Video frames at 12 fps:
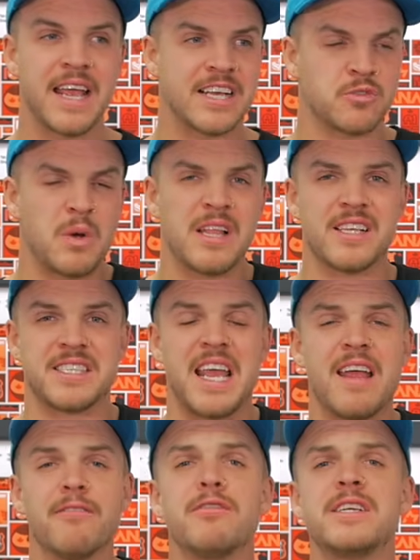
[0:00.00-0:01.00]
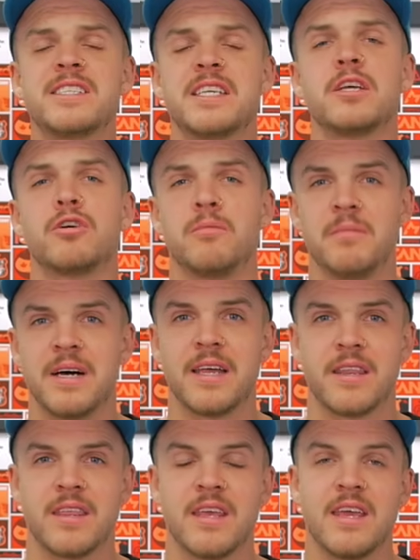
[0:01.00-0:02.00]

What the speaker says: as well as every single month,